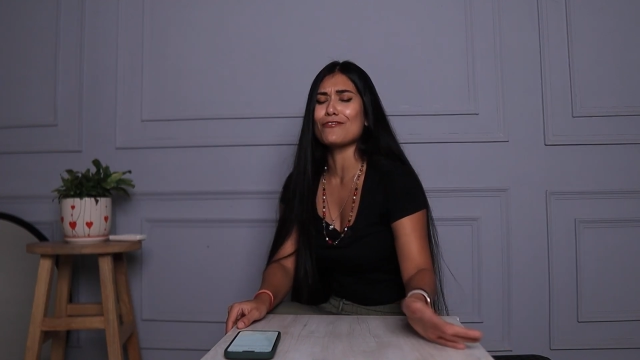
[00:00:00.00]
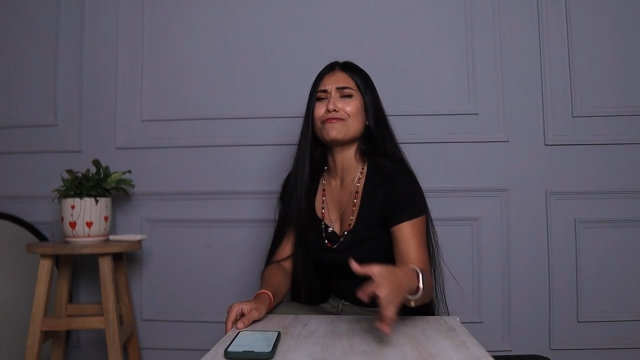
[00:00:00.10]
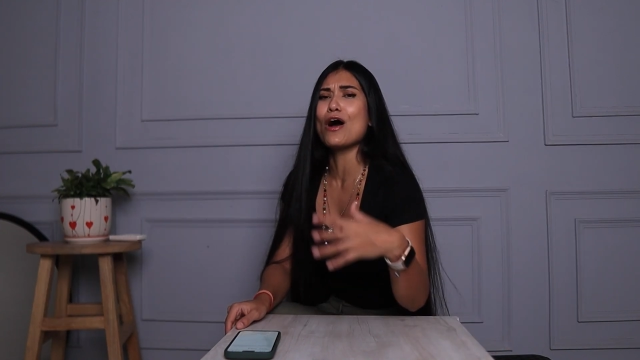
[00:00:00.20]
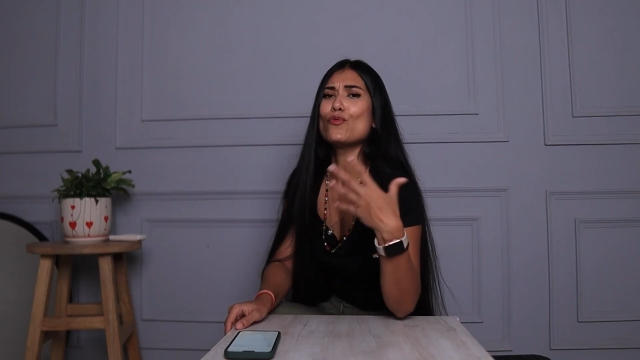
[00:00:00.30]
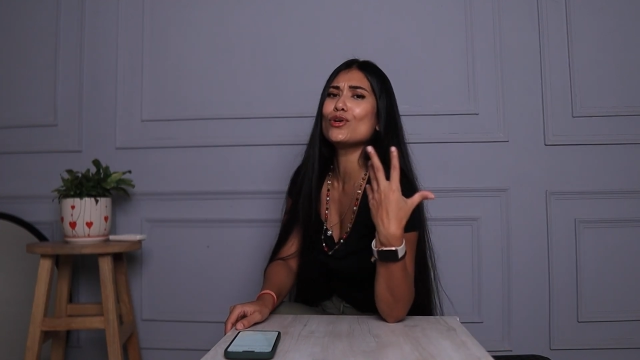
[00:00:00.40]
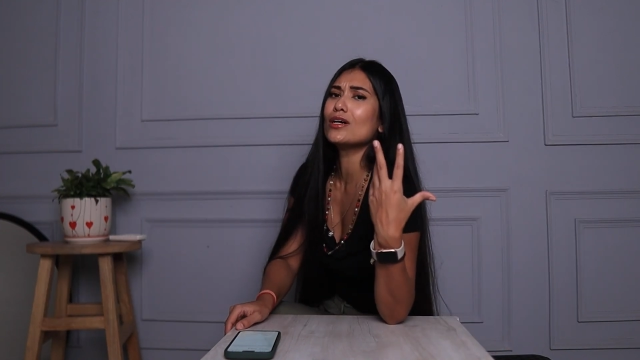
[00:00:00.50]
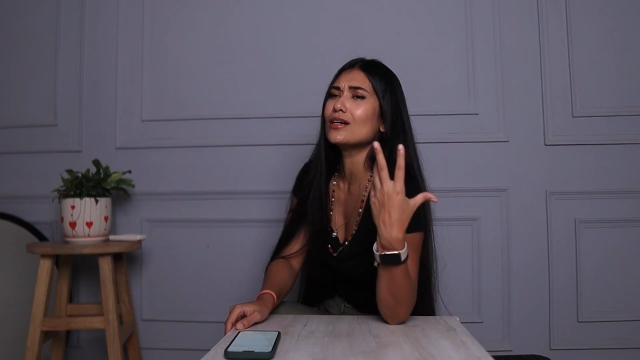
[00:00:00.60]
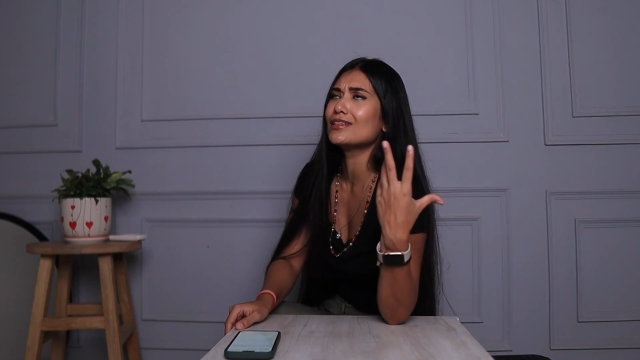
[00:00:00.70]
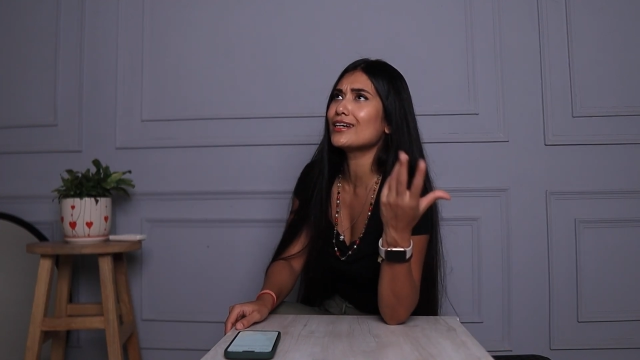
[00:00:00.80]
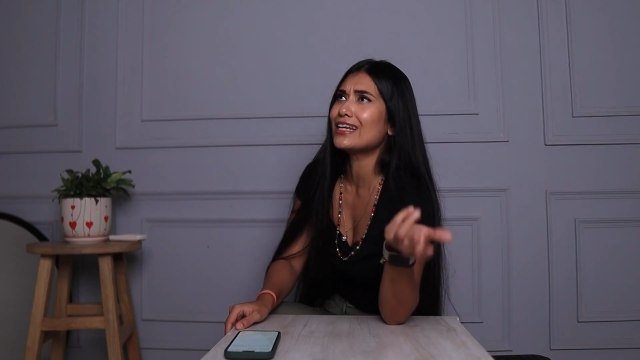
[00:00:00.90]
the
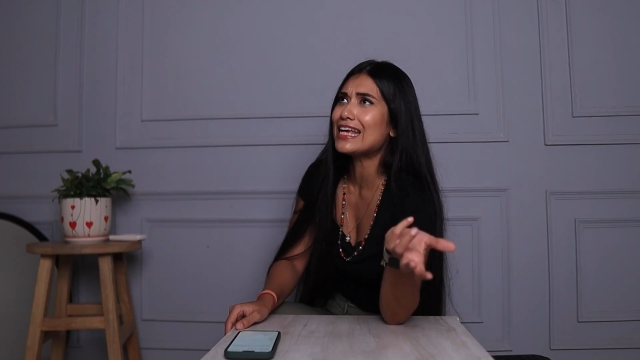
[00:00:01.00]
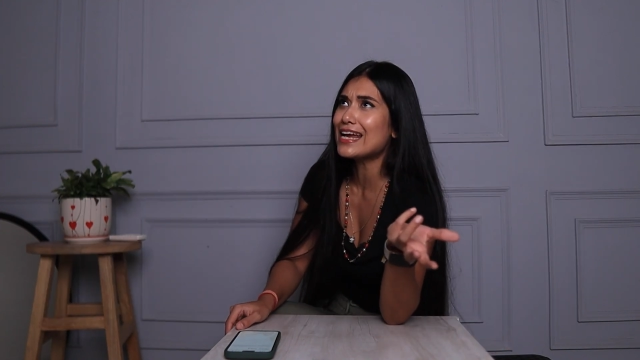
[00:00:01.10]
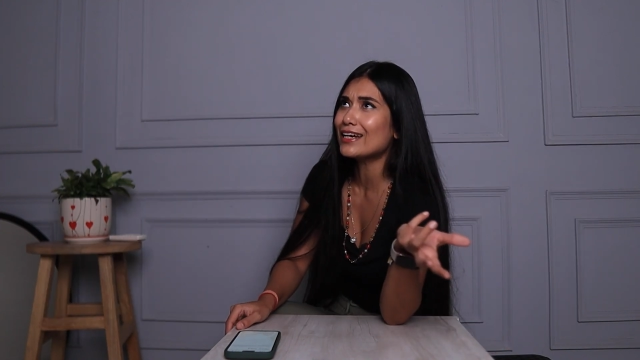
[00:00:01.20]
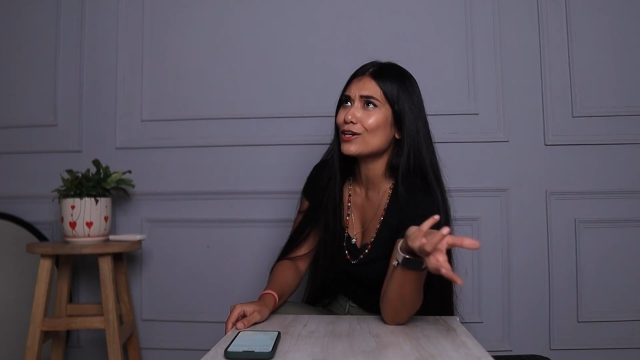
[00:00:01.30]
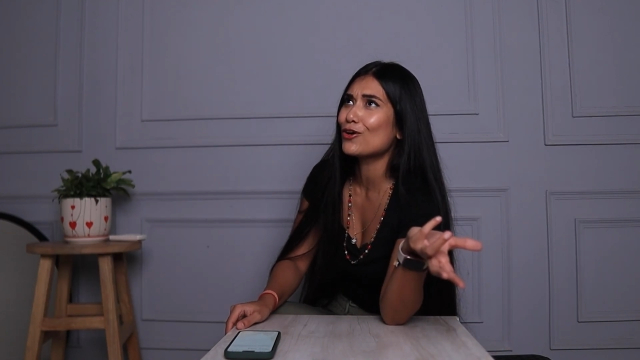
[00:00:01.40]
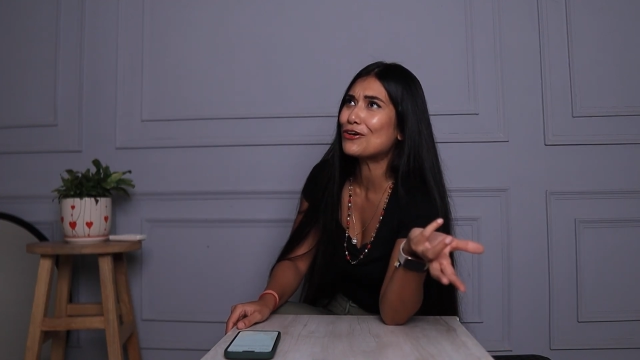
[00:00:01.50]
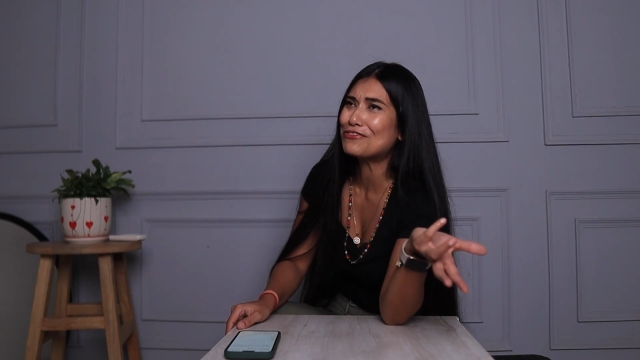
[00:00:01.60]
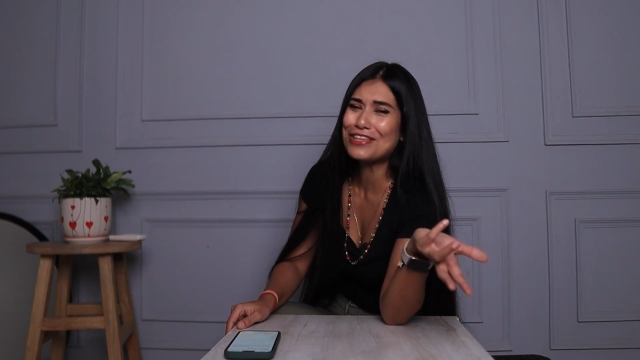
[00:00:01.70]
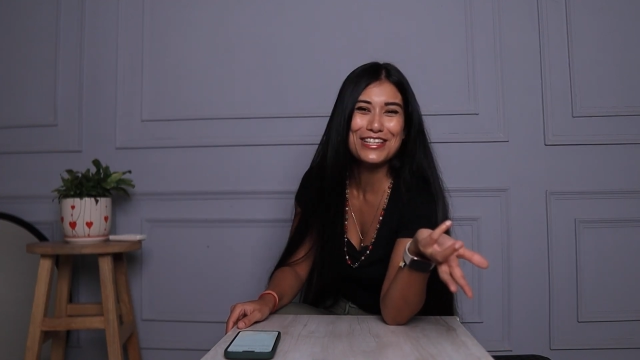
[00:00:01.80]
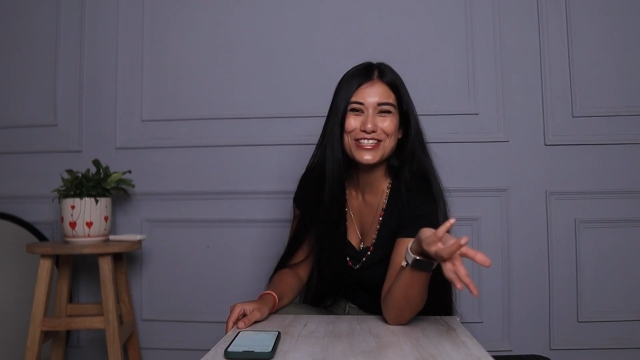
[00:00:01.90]
founder, the creator
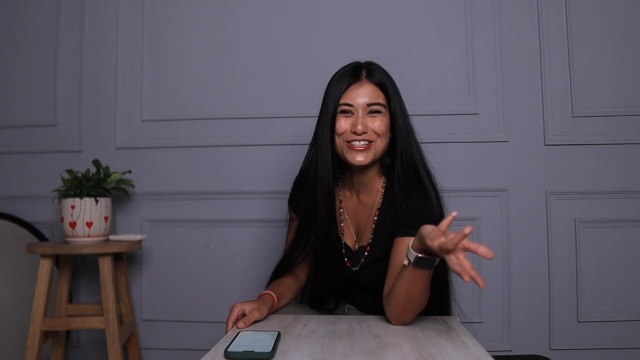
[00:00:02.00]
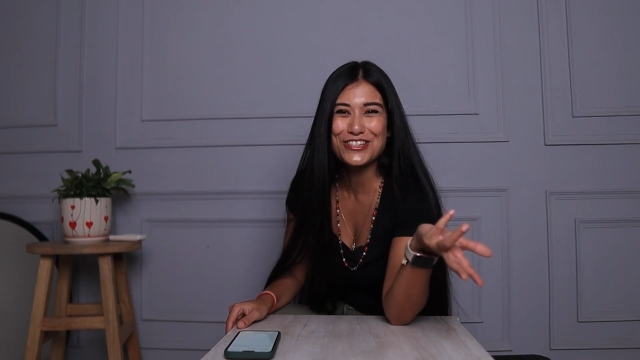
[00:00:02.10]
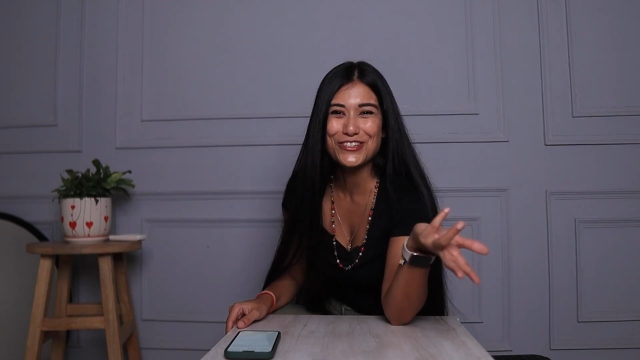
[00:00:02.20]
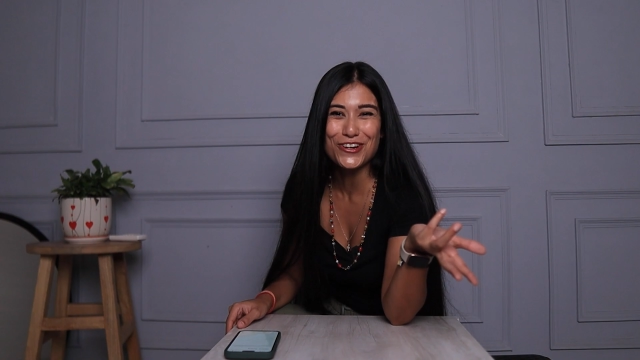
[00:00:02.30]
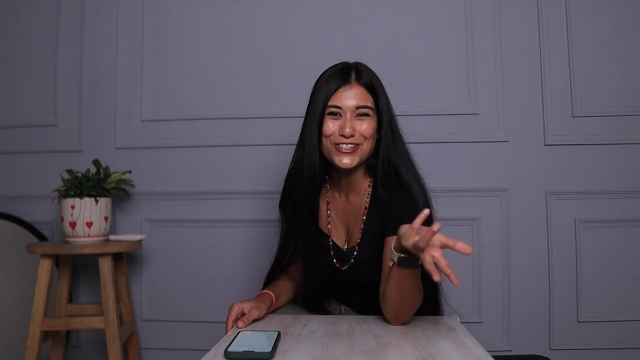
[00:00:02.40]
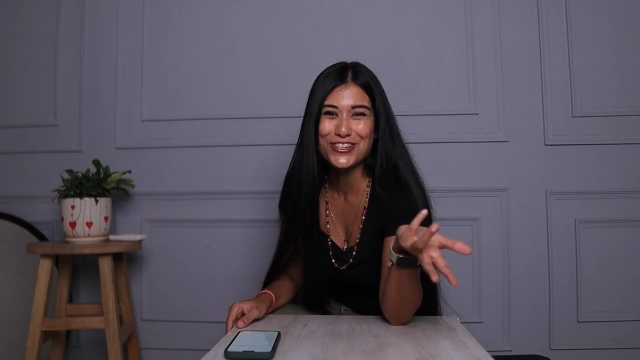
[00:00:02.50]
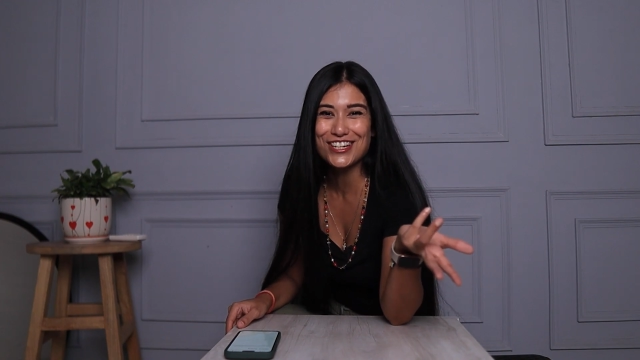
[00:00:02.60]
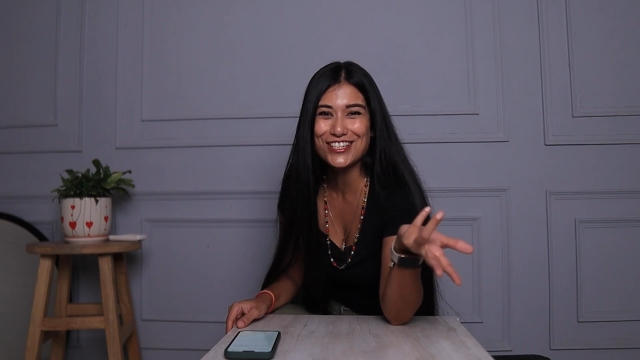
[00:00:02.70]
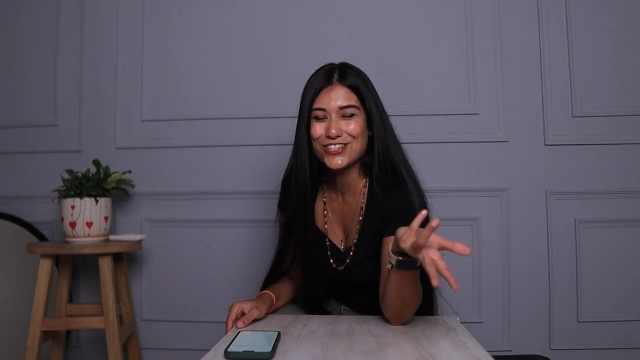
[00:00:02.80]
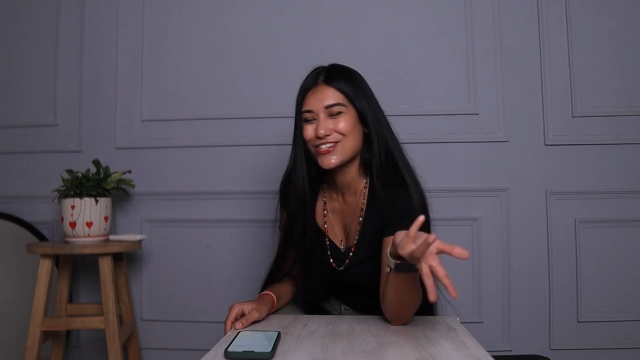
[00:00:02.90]
of this
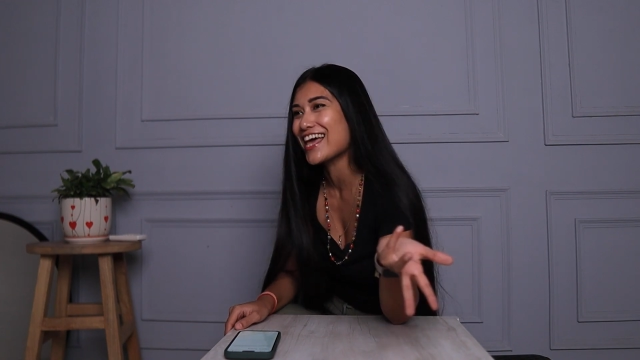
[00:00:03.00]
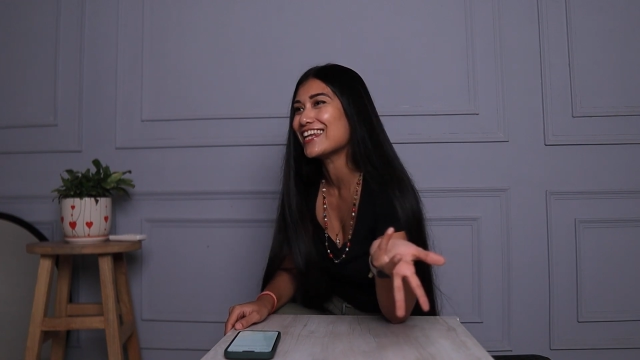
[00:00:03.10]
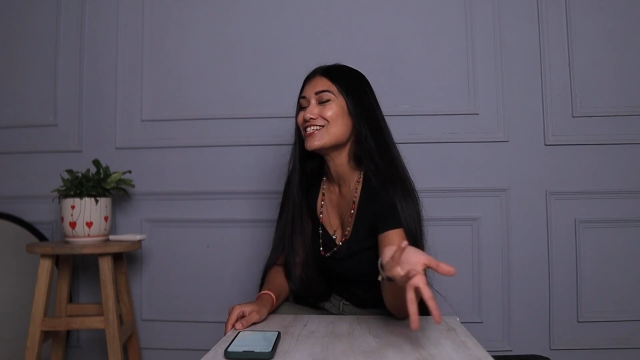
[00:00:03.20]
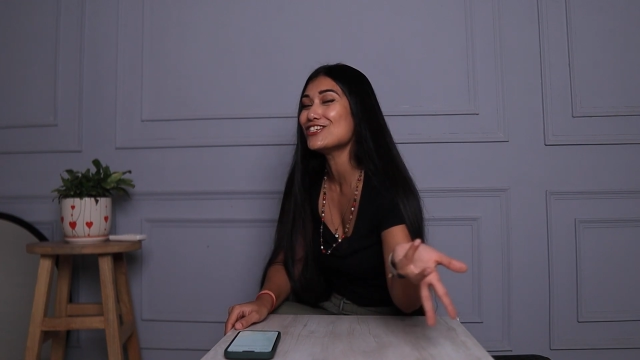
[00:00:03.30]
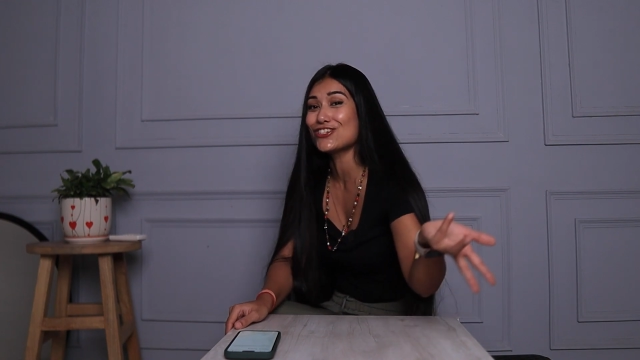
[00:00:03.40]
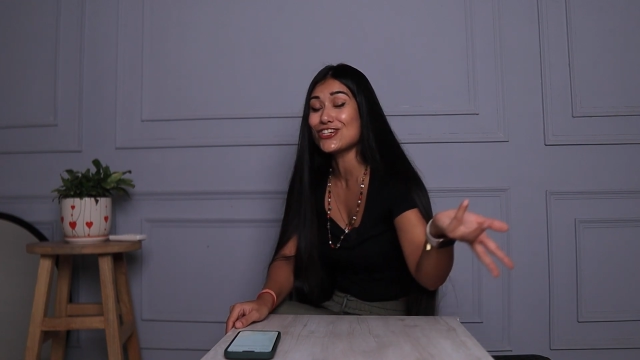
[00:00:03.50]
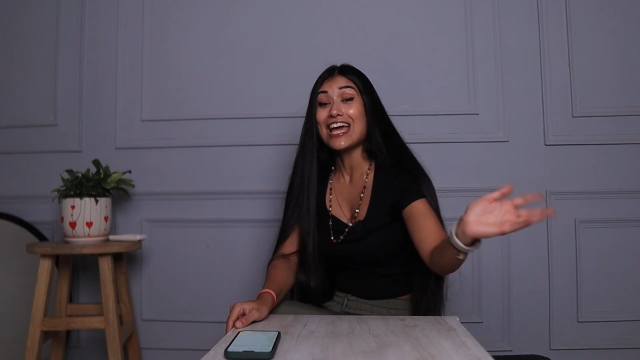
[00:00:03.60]
torturous challenge,